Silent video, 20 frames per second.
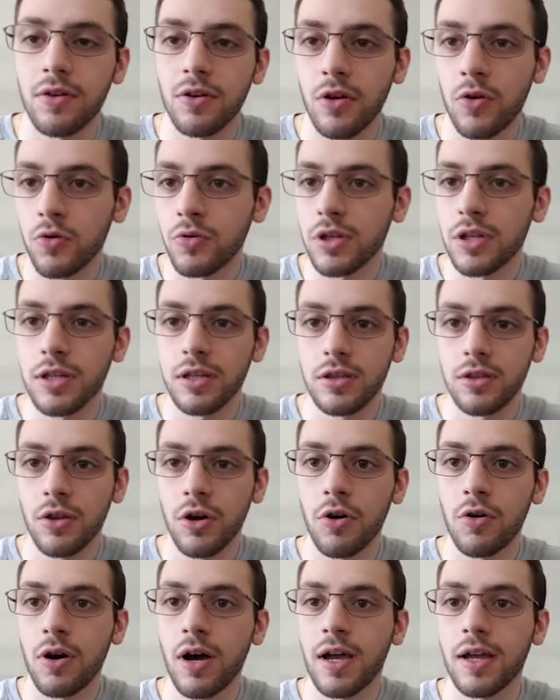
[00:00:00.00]
only
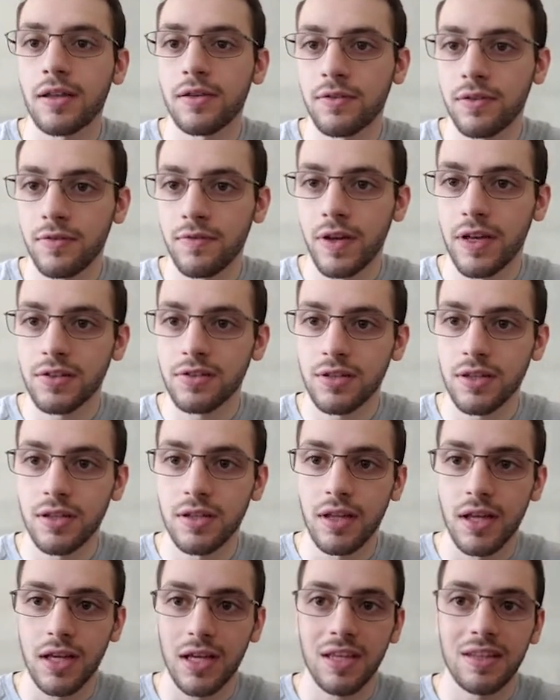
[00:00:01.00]
though I invested
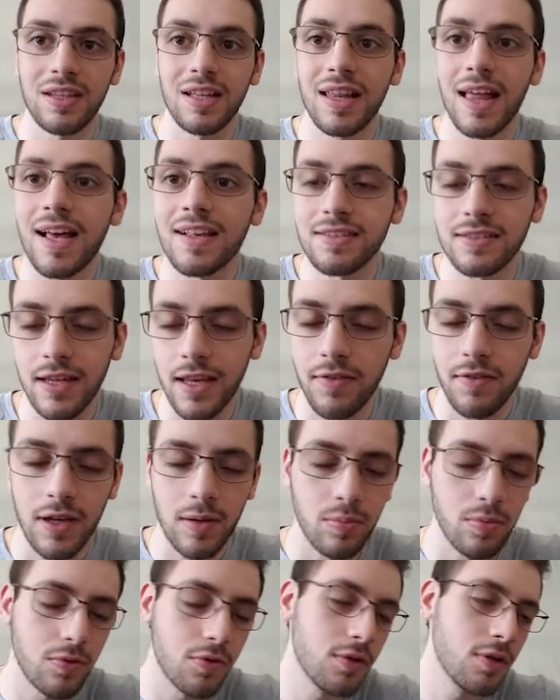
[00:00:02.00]
like in the last day of
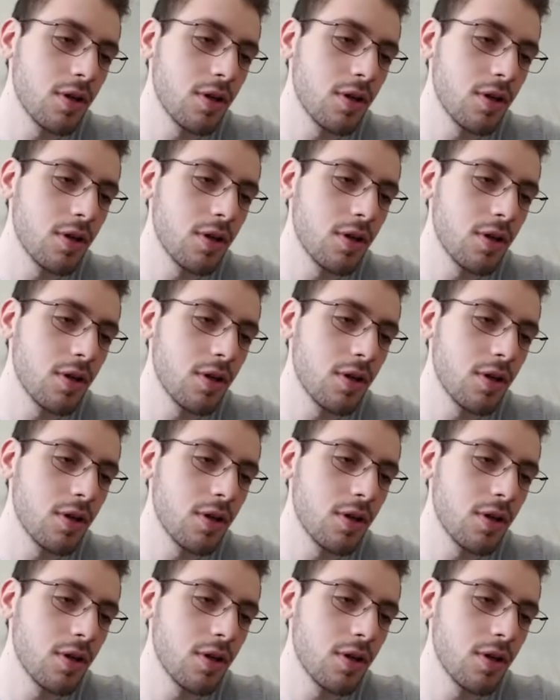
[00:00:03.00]
April.